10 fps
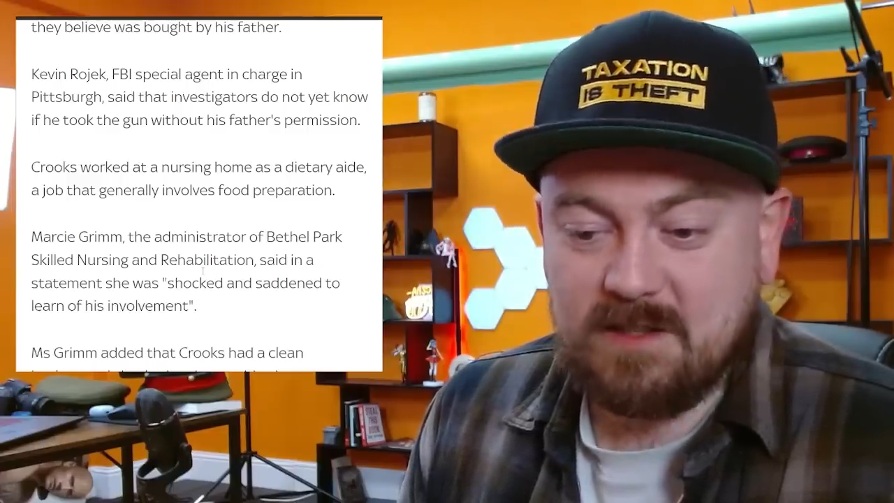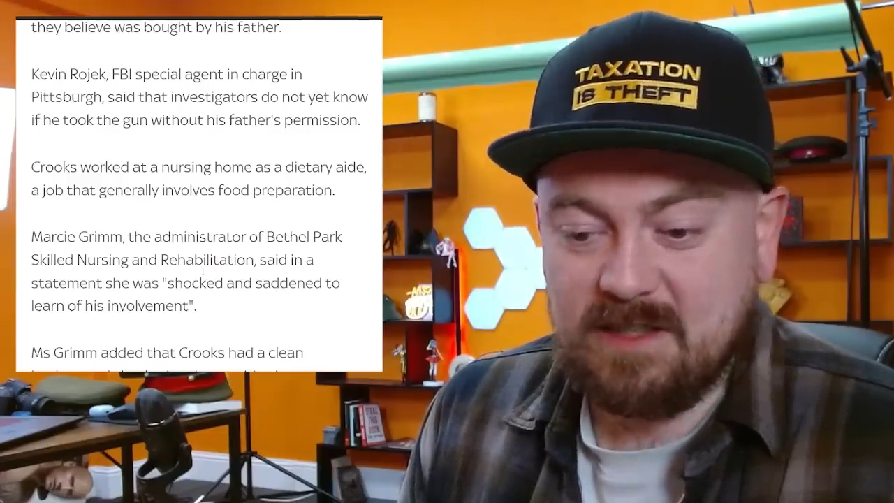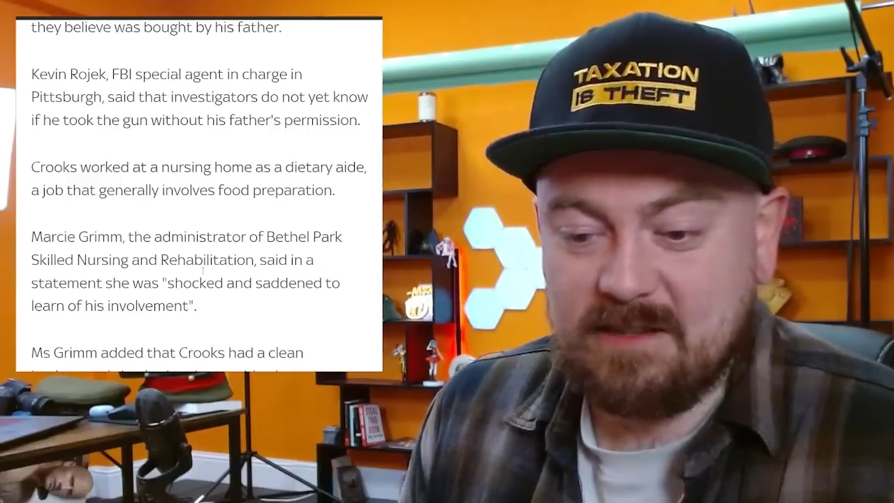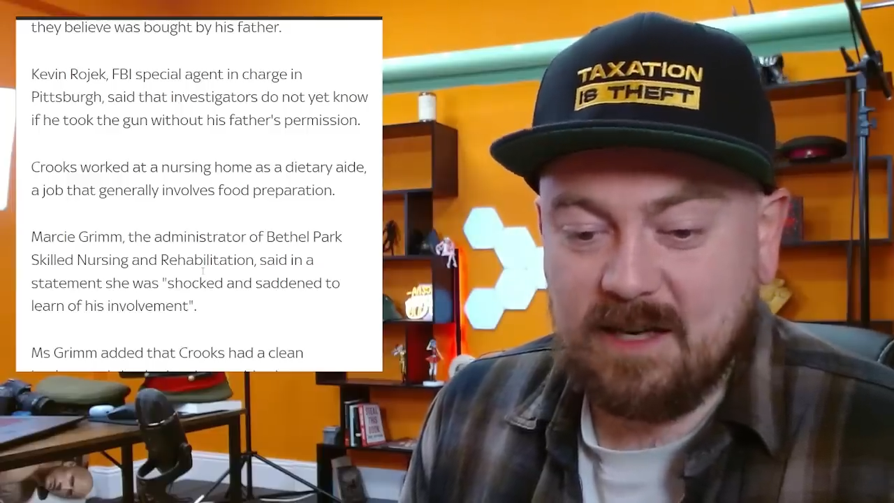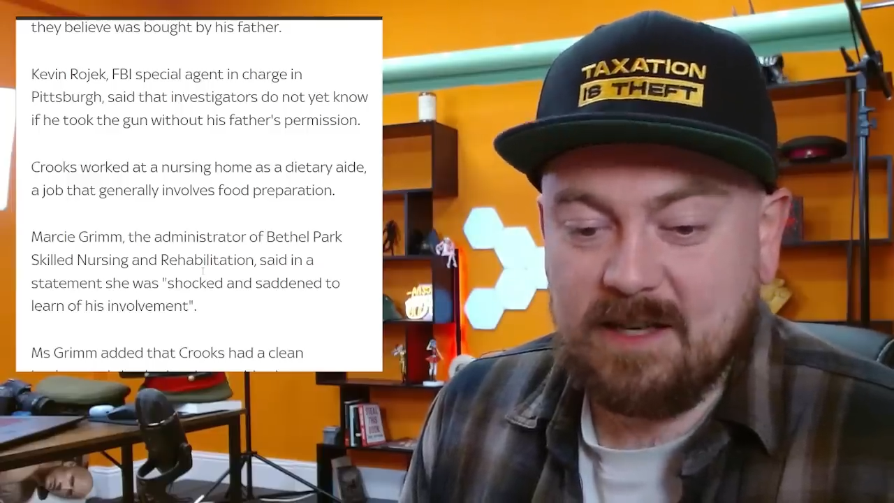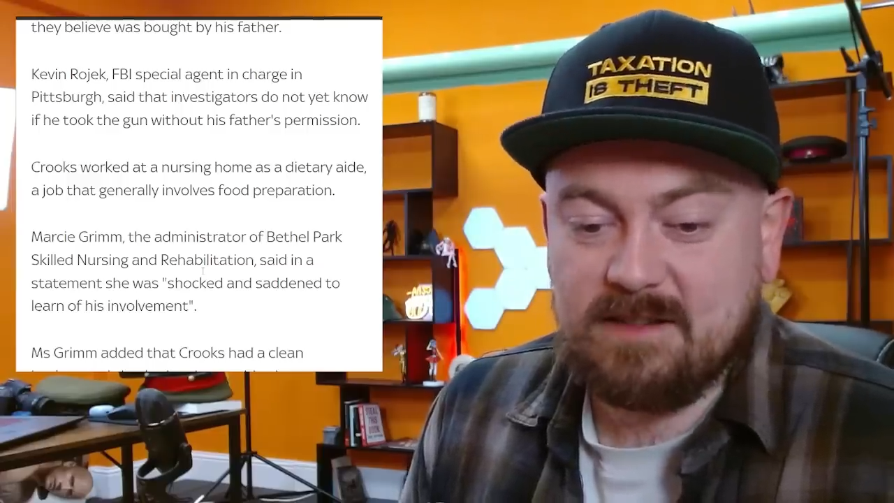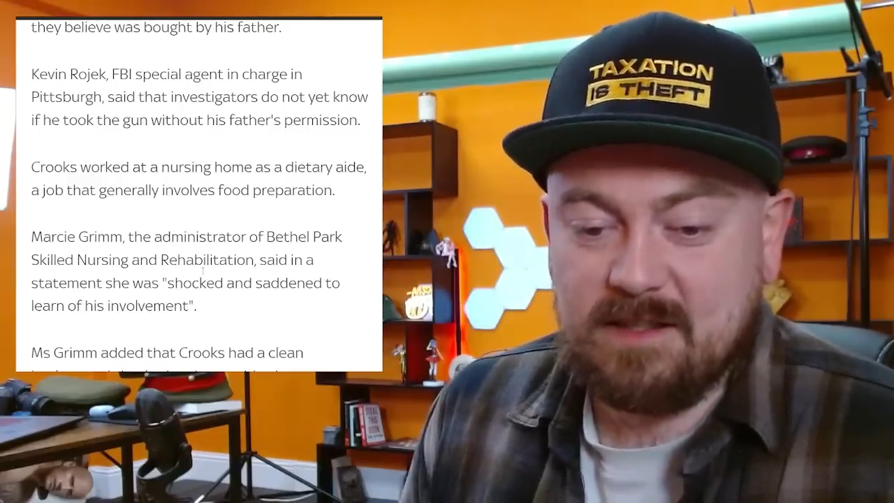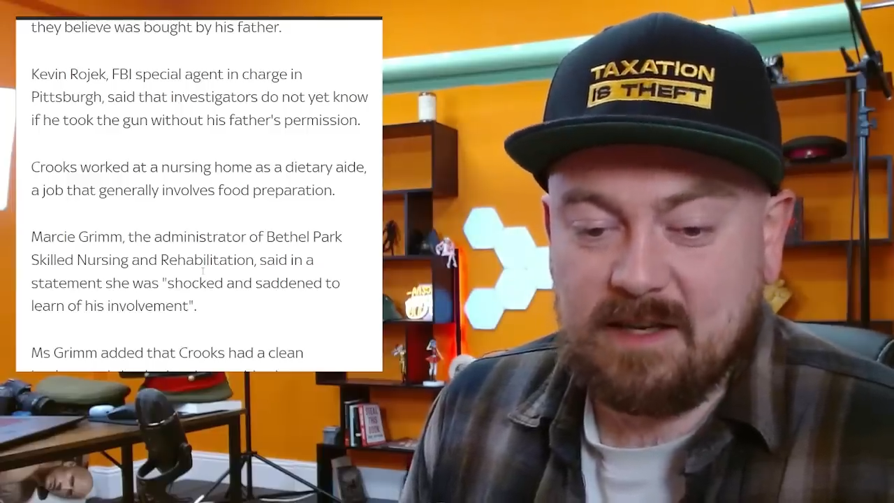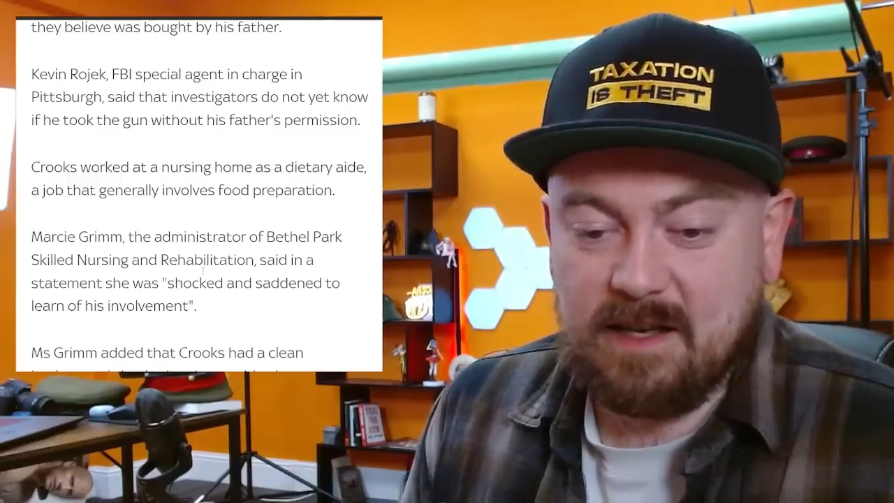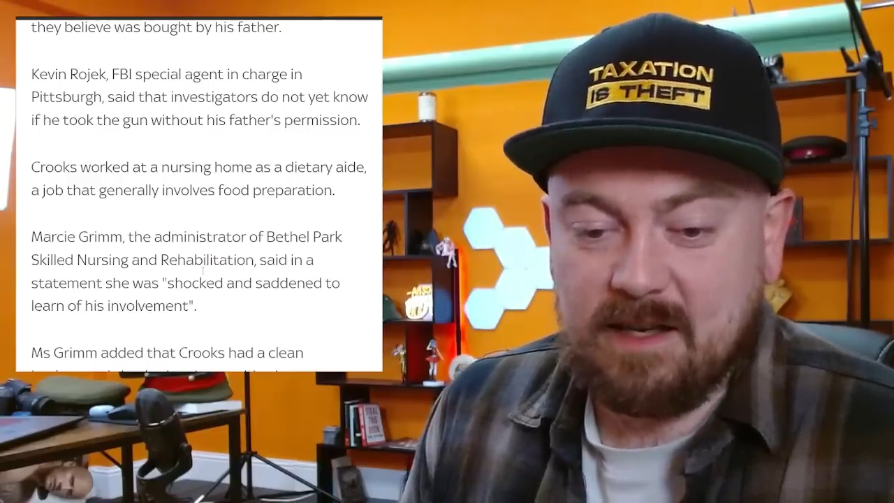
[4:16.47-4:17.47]
as a
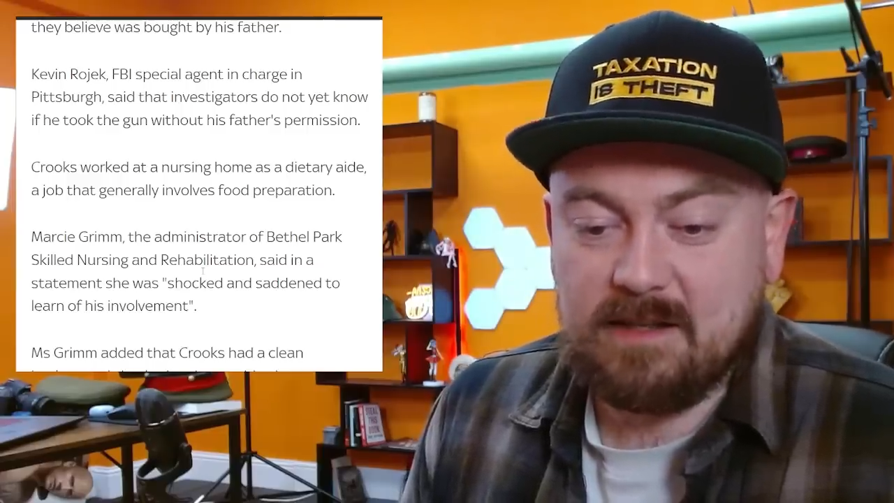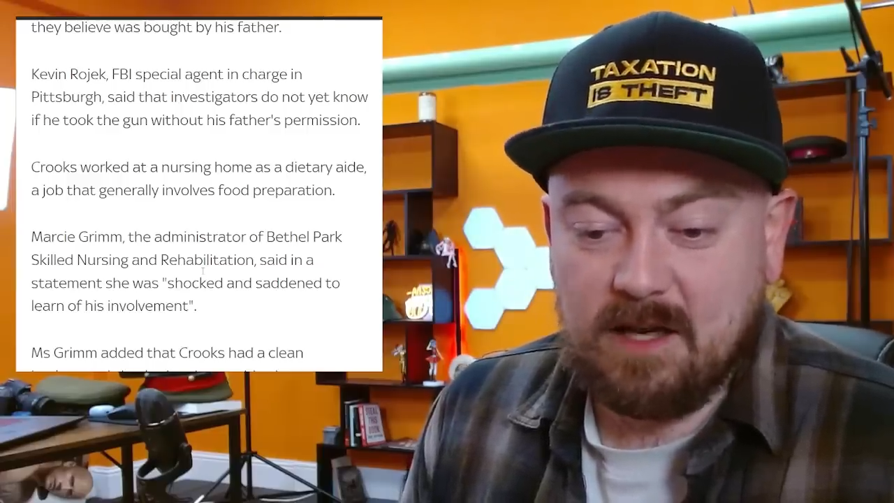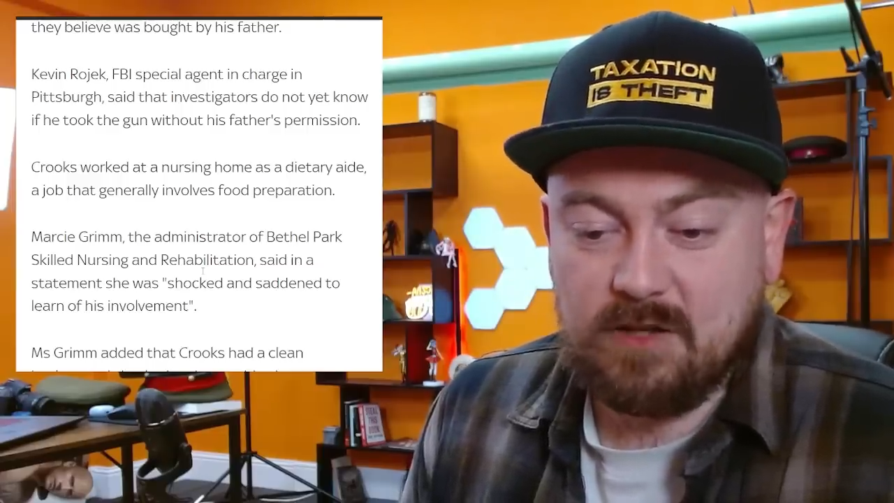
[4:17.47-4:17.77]
dietary aide,